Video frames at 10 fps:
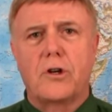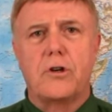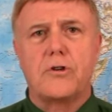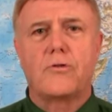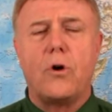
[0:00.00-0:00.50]
to
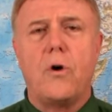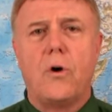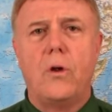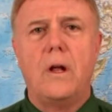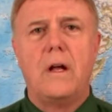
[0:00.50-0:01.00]

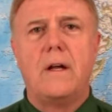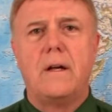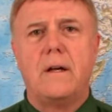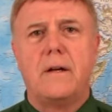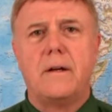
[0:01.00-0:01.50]
control
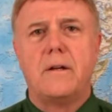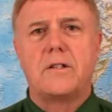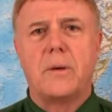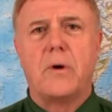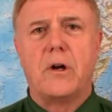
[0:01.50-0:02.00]

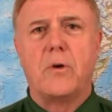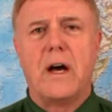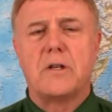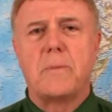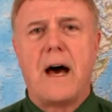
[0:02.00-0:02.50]
someone who
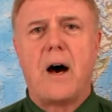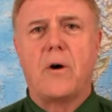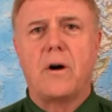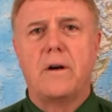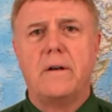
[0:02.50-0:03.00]
has power.